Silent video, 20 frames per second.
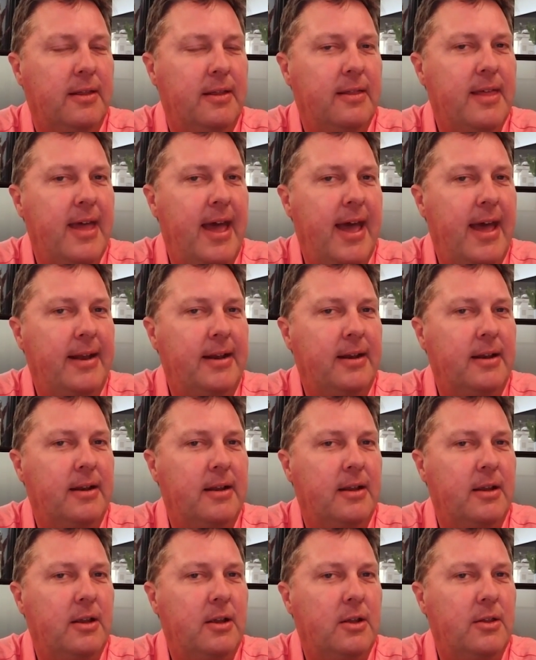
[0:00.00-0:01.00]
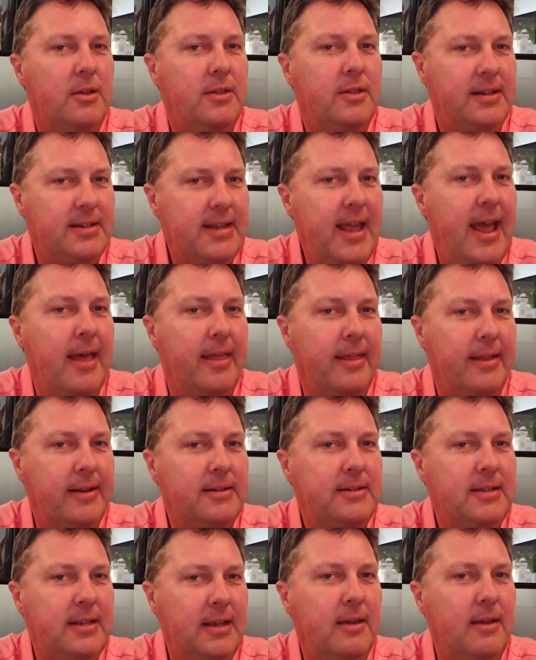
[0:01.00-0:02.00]
that the
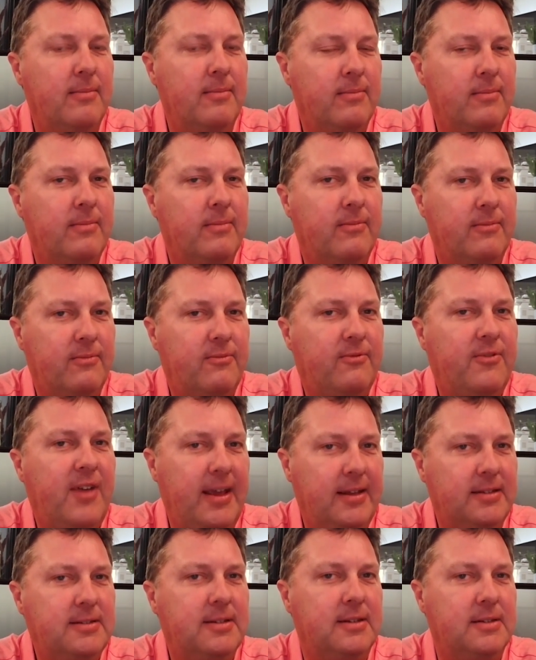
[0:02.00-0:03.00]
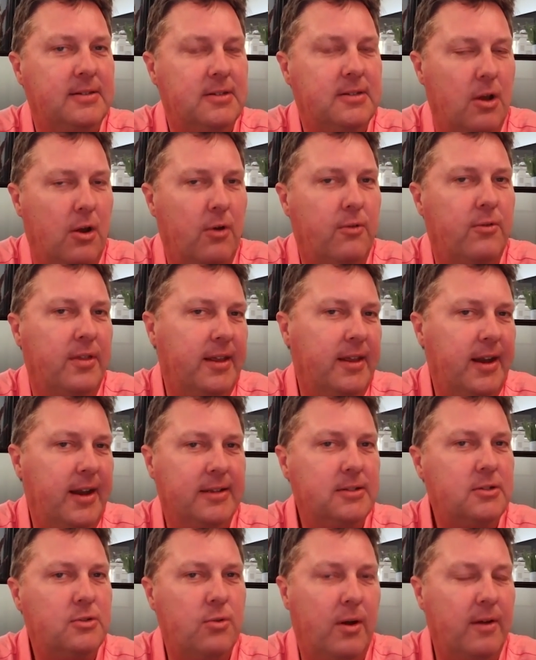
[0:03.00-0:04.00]
talent team faces over the
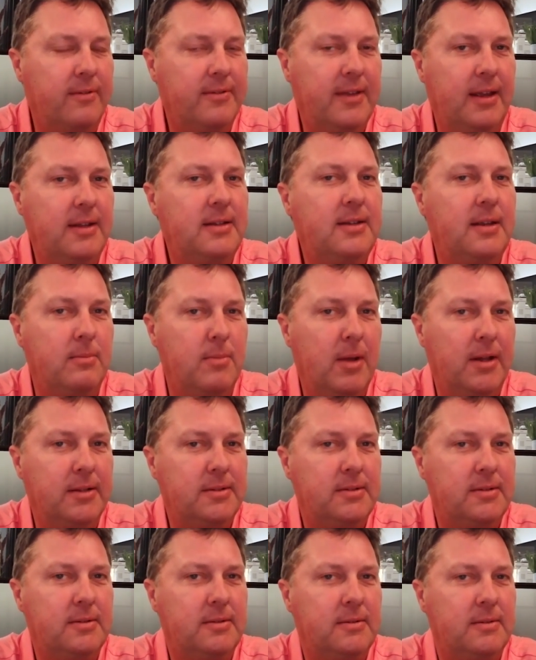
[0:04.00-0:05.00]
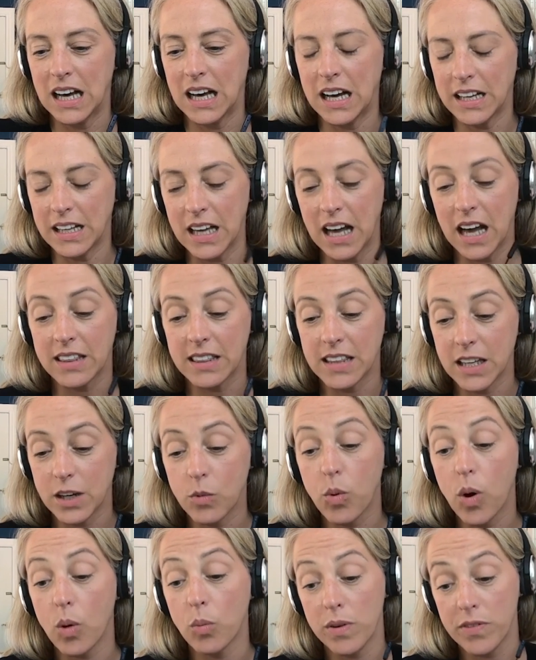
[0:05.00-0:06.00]
next 12 to 18 months? I think
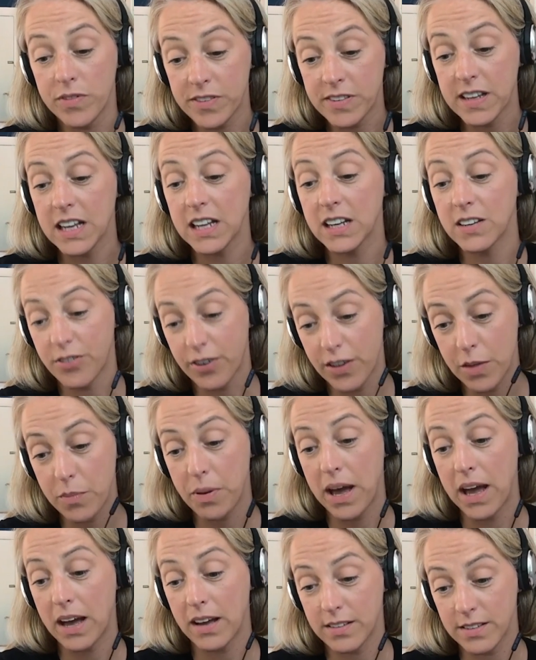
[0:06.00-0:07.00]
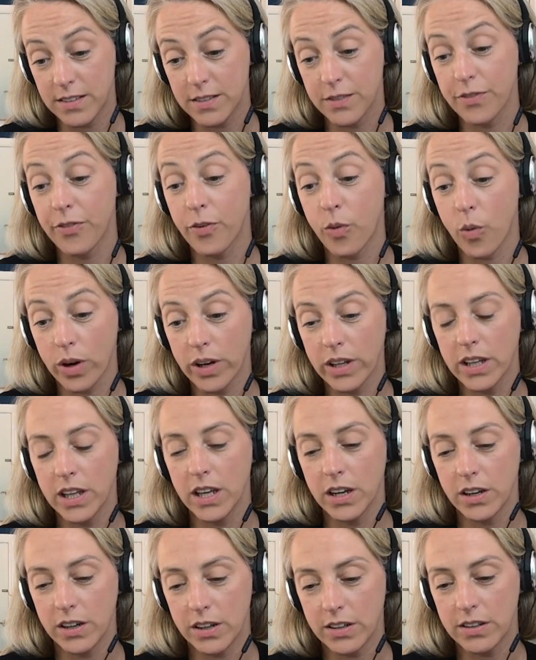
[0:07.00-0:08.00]
what we've seen for the past 4
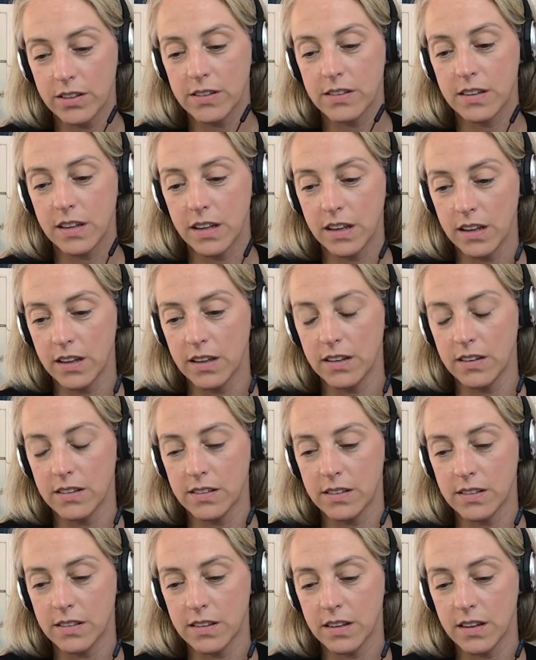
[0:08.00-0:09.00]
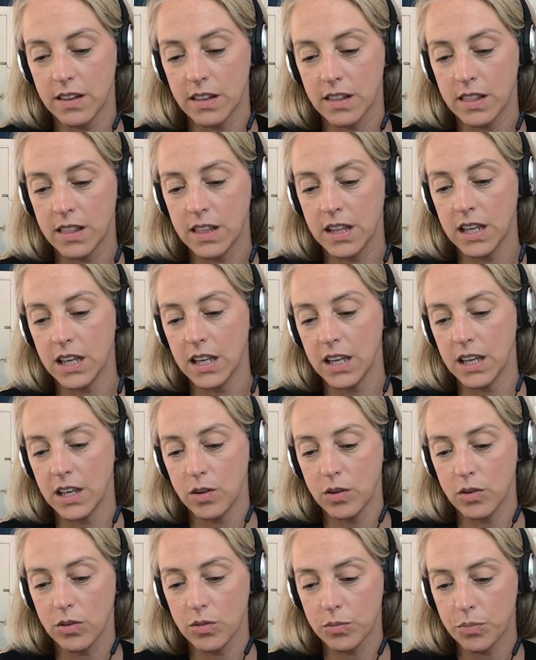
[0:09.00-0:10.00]
years is
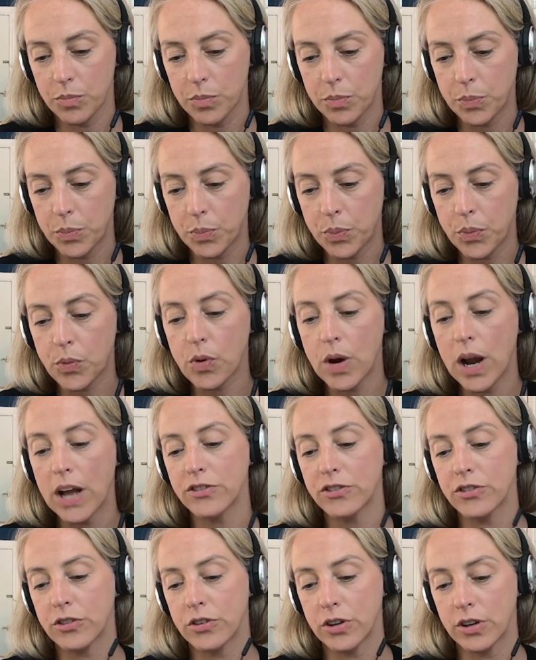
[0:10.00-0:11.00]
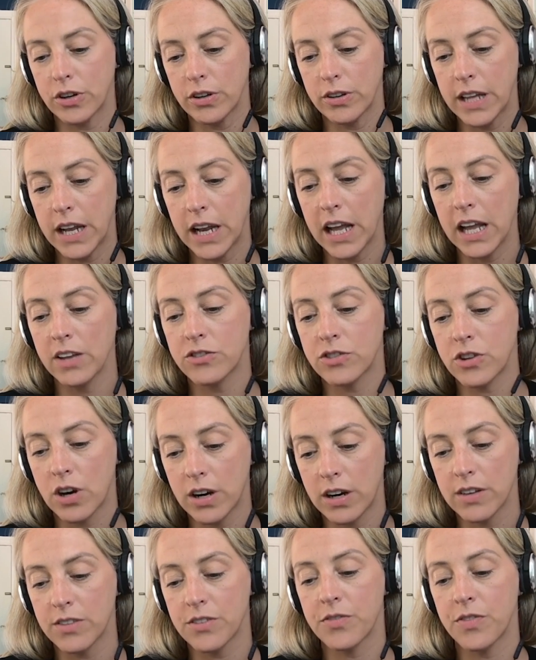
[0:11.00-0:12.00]
the pressure that HR
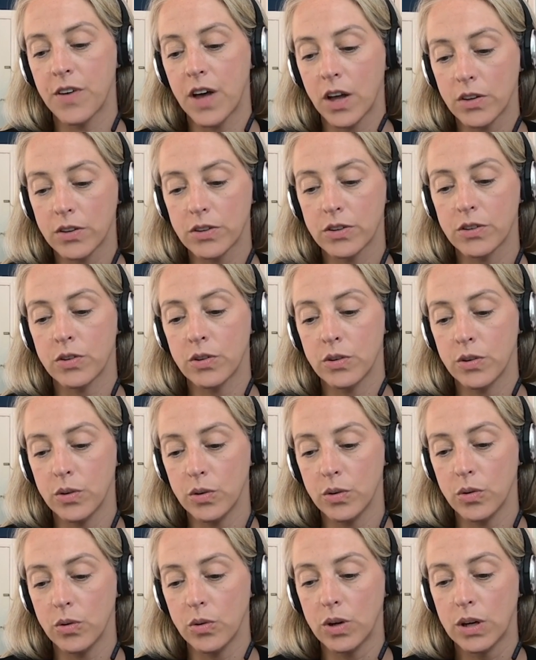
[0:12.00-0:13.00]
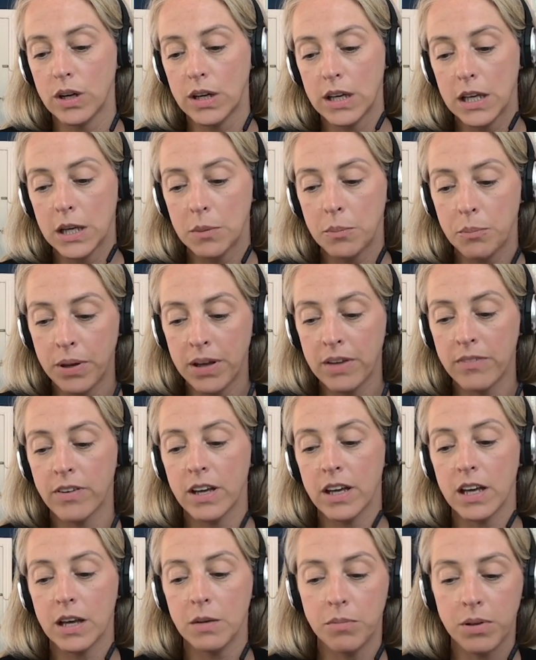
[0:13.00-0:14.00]
has felt to
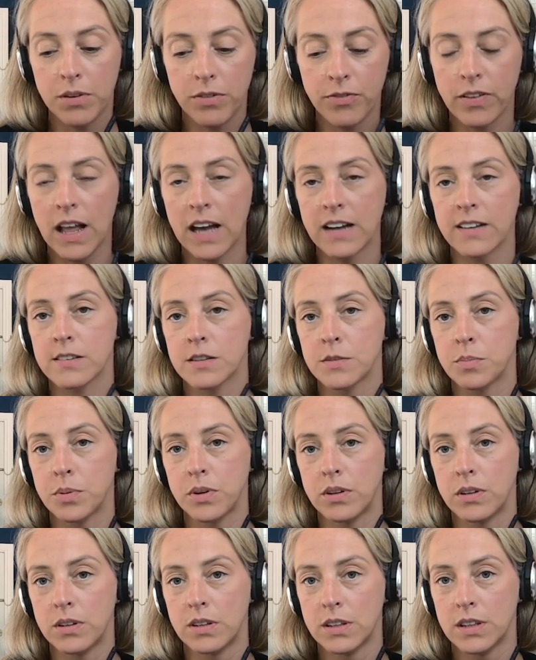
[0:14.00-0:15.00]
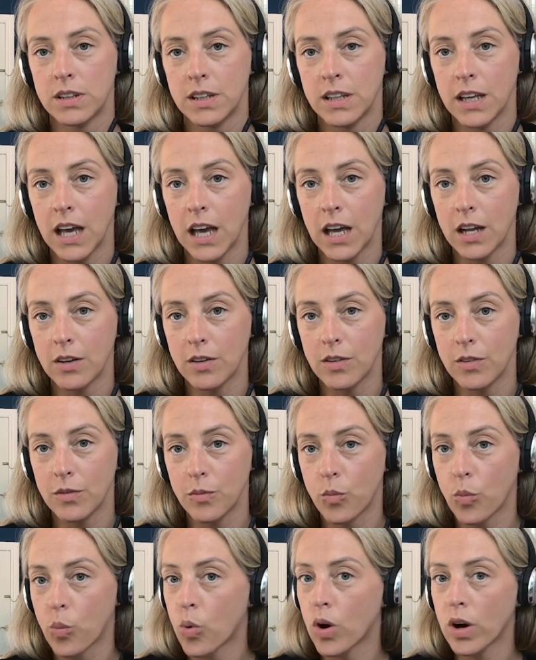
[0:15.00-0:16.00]
pivot and be flexible and
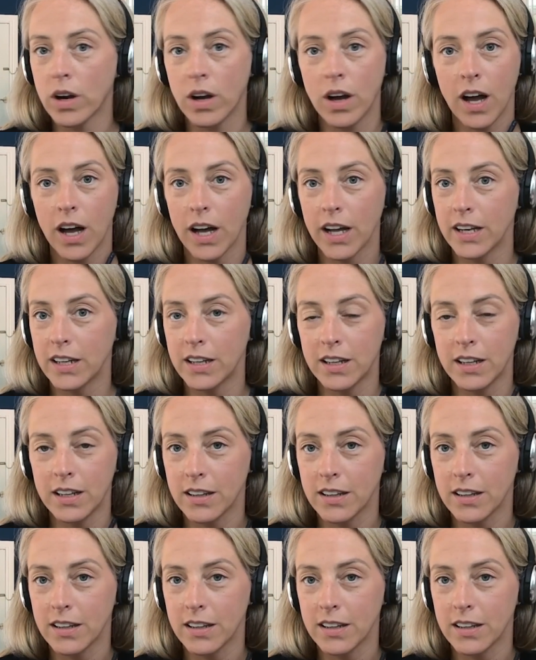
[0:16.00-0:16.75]
work on